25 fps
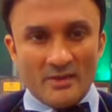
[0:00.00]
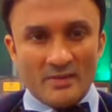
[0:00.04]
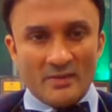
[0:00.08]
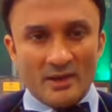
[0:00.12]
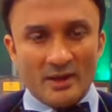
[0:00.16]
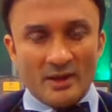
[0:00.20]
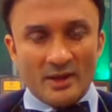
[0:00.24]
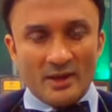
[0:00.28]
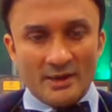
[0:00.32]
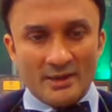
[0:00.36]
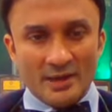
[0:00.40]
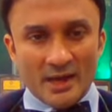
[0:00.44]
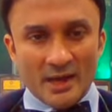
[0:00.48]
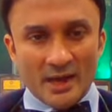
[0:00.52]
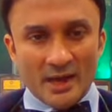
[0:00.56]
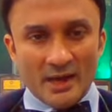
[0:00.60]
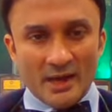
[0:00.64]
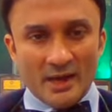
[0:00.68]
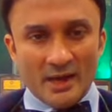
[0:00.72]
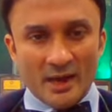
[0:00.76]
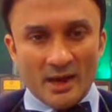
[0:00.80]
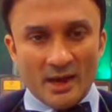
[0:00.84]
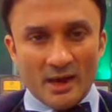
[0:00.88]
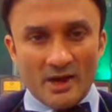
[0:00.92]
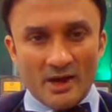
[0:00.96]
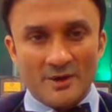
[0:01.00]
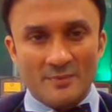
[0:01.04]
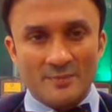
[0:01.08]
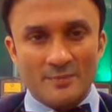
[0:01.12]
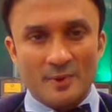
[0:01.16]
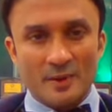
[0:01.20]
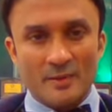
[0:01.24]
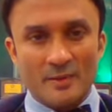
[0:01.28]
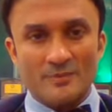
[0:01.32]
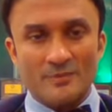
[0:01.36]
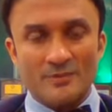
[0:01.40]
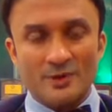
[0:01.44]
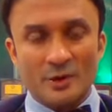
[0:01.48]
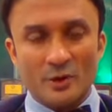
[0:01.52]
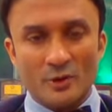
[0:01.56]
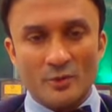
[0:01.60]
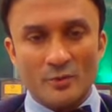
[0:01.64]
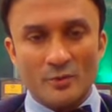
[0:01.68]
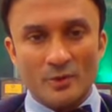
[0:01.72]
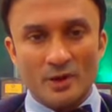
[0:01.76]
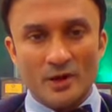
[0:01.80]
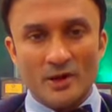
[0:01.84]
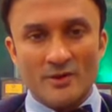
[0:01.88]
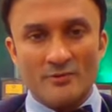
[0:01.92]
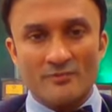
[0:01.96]
The entire heart pumps
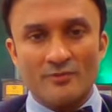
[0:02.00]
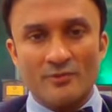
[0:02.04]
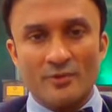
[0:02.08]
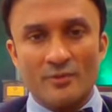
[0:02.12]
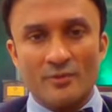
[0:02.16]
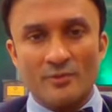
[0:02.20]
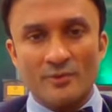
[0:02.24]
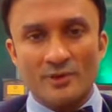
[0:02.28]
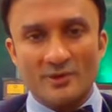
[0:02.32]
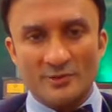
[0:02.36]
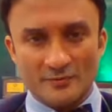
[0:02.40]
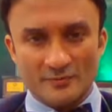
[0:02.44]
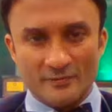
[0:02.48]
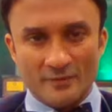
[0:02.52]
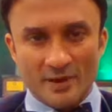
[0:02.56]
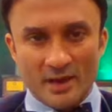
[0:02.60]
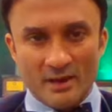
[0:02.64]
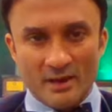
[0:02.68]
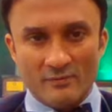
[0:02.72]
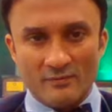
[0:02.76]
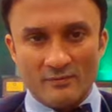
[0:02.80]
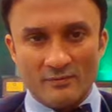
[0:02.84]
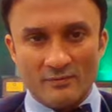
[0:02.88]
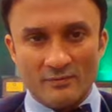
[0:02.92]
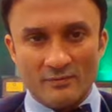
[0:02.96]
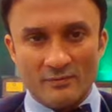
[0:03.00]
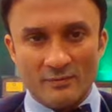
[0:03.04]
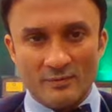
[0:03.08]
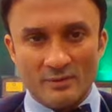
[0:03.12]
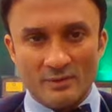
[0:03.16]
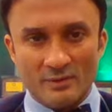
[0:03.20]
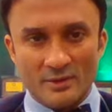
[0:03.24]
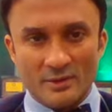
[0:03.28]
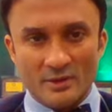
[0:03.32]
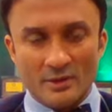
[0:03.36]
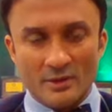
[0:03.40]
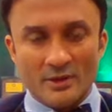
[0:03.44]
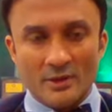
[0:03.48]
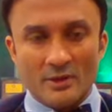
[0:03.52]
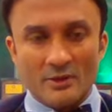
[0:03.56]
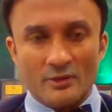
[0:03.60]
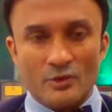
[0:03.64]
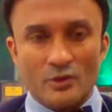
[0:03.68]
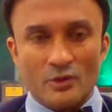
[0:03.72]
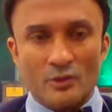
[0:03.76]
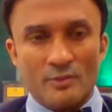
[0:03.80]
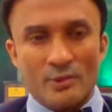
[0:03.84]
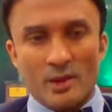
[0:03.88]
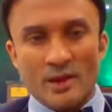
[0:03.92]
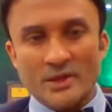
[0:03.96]
out blood from this valve.
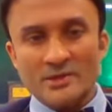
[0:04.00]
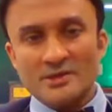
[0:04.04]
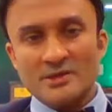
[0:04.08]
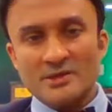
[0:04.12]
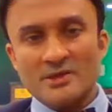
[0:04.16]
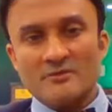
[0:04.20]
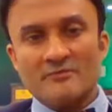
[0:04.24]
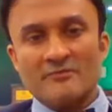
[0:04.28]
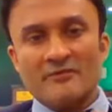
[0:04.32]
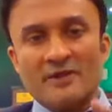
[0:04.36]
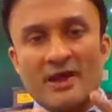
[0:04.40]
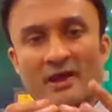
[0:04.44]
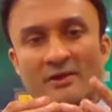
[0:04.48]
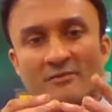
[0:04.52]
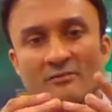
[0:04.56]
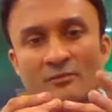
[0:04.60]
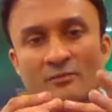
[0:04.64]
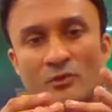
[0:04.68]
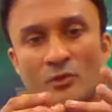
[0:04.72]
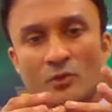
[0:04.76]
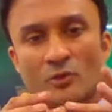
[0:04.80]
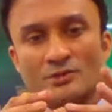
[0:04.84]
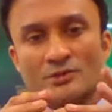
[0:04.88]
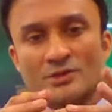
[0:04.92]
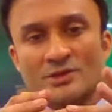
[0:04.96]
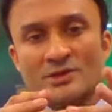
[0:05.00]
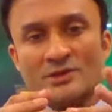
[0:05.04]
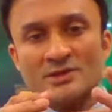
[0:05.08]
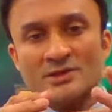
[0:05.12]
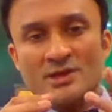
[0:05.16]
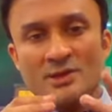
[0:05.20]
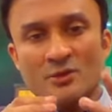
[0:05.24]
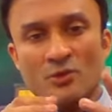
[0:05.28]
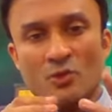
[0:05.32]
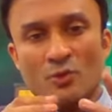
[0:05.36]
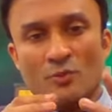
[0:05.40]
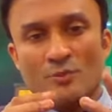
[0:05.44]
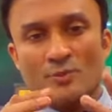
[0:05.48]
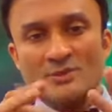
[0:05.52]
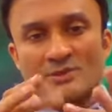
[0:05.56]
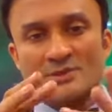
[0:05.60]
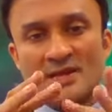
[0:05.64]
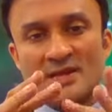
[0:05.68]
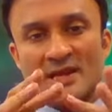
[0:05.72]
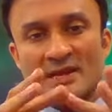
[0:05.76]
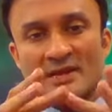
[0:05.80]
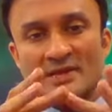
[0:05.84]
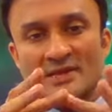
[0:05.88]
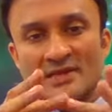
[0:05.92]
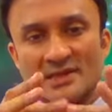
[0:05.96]
So imagine the valve closes and
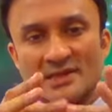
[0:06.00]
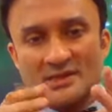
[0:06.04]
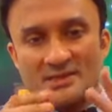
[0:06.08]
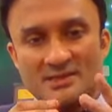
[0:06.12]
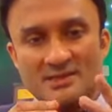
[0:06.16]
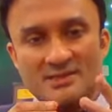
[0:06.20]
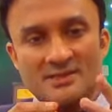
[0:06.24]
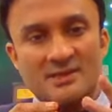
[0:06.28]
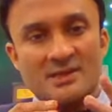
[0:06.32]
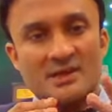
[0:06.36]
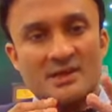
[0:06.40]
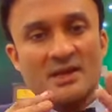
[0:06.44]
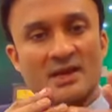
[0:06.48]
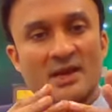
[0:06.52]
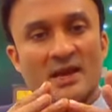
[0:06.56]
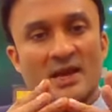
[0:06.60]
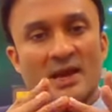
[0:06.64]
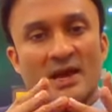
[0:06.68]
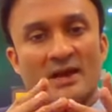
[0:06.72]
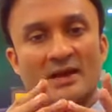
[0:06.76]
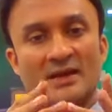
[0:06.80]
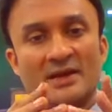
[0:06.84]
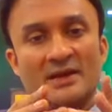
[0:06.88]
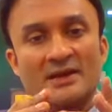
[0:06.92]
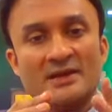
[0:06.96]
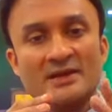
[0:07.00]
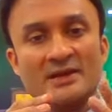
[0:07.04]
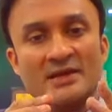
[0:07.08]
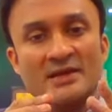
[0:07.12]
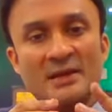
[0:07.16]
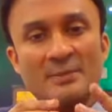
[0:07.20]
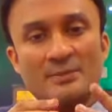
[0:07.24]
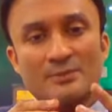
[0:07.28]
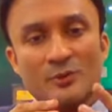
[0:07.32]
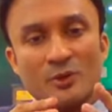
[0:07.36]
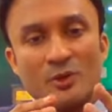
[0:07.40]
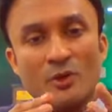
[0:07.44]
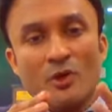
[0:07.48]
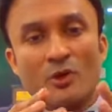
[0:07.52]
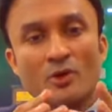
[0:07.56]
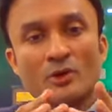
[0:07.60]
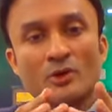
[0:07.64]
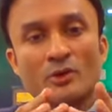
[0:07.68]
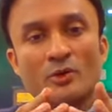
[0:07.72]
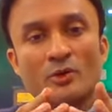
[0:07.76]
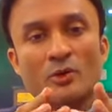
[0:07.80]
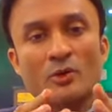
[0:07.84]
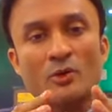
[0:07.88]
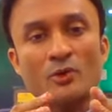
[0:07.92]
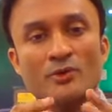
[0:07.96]
opens like this. And it keeps
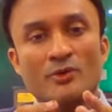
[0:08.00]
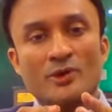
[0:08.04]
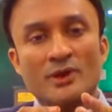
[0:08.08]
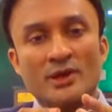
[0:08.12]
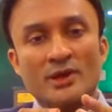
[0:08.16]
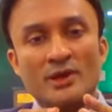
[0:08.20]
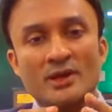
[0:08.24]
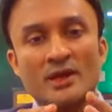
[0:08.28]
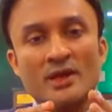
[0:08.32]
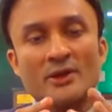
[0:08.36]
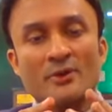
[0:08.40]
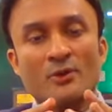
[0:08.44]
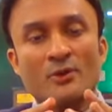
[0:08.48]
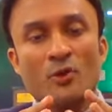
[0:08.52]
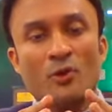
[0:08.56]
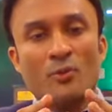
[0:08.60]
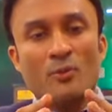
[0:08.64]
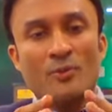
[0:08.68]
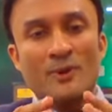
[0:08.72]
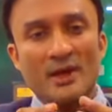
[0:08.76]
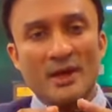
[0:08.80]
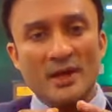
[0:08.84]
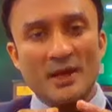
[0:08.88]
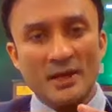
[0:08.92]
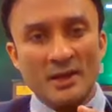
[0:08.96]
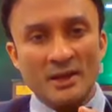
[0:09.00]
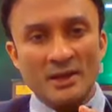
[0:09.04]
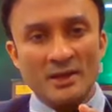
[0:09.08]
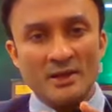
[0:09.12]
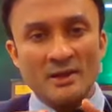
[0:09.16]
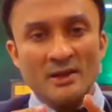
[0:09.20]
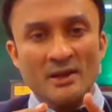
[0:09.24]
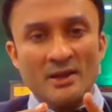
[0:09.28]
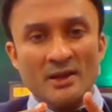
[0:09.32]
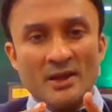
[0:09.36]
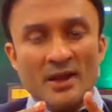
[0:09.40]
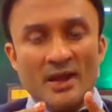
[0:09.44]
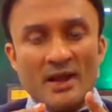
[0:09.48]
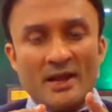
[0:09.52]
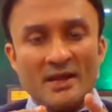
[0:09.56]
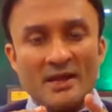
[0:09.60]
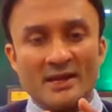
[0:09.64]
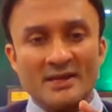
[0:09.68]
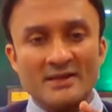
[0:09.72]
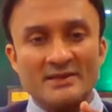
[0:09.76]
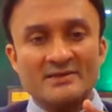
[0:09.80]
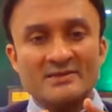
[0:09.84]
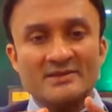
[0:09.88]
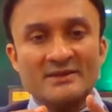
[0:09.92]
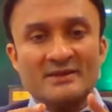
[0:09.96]
on closing and opening at
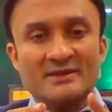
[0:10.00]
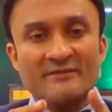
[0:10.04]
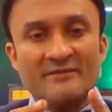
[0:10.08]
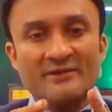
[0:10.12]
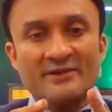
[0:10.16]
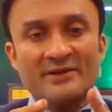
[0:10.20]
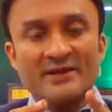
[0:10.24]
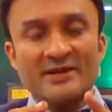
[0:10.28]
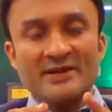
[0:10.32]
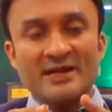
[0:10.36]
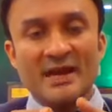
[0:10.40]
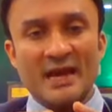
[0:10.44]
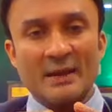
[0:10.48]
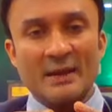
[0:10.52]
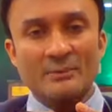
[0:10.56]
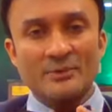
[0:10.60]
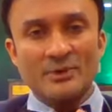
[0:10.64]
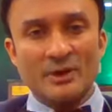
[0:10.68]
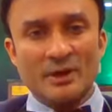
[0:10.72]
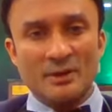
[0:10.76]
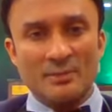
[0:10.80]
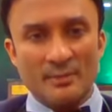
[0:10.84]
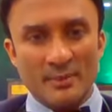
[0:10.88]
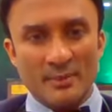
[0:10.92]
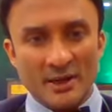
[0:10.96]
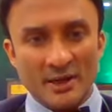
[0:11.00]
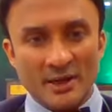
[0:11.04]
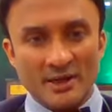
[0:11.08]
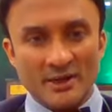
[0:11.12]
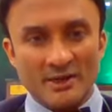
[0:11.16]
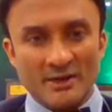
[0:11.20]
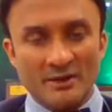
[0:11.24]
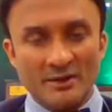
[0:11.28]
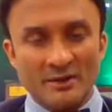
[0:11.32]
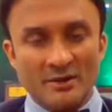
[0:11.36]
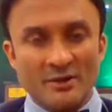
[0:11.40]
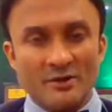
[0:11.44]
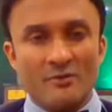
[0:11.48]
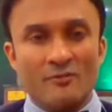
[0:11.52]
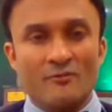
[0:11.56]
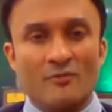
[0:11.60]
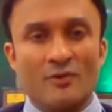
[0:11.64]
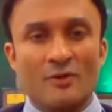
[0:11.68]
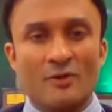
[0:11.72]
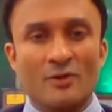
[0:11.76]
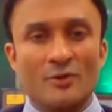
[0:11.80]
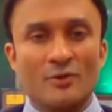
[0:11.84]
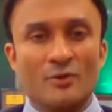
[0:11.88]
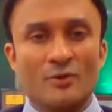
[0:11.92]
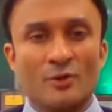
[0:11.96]
least 70 times a minute
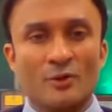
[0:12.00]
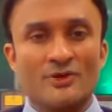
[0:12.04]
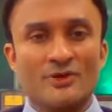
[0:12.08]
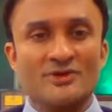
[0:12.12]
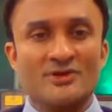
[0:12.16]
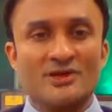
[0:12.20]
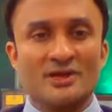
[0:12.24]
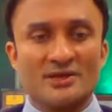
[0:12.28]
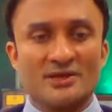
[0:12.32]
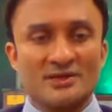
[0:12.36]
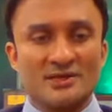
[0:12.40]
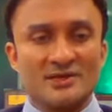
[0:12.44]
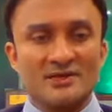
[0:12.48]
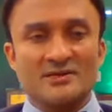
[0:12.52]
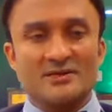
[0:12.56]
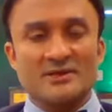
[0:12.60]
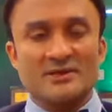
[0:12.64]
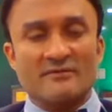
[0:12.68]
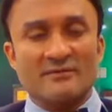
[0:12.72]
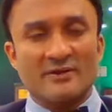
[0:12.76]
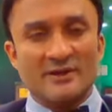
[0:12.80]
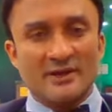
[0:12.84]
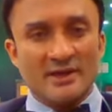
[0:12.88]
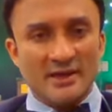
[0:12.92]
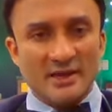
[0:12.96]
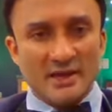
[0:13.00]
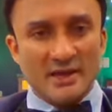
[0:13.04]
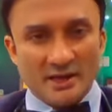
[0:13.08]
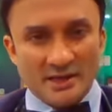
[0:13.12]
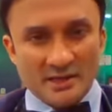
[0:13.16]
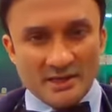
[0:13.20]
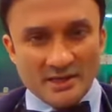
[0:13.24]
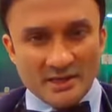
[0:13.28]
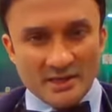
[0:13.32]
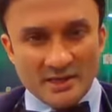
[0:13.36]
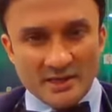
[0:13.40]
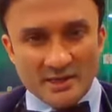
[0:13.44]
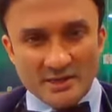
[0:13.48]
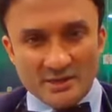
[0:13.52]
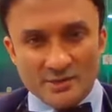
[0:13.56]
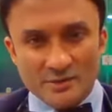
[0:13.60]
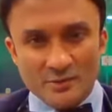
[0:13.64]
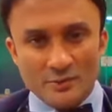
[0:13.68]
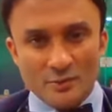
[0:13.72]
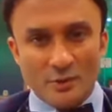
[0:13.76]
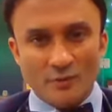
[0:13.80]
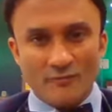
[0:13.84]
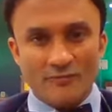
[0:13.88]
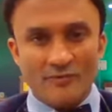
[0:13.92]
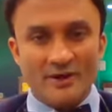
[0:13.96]
for a good 60, 70, 80 years
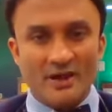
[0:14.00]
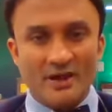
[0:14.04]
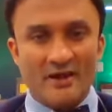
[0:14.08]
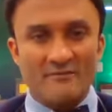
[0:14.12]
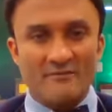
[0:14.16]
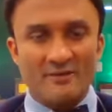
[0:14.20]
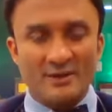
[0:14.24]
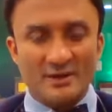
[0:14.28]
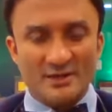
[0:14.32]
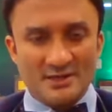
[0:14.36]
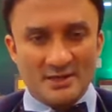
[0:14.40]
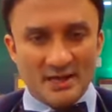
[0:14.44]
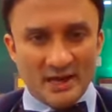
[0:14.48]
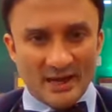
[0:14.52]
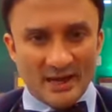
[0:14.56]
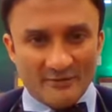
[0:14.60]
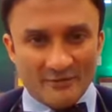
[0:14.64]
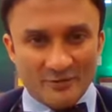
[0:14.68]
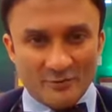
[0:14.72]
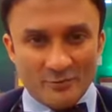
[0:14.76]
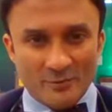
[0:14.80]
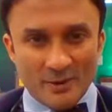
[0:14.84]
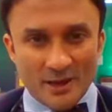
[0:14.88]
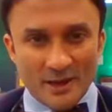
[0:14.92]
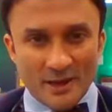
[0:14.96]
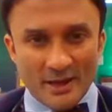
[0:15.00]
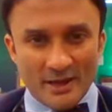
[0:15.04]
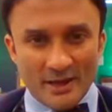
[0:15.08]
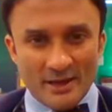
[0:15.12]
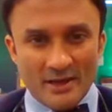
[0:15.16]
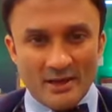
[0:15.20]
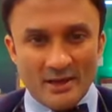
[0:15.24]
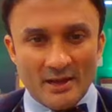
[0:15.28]
of an average lifespan.